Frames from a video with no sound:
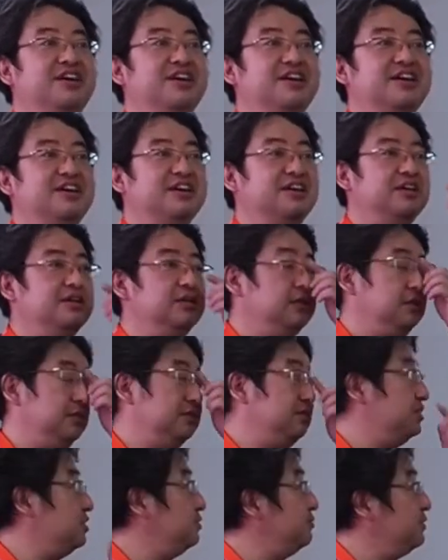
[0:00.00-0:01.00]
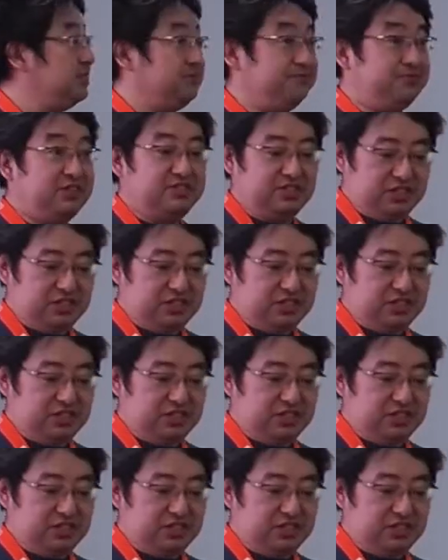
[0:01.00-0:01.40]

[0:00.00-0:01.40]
This is very special.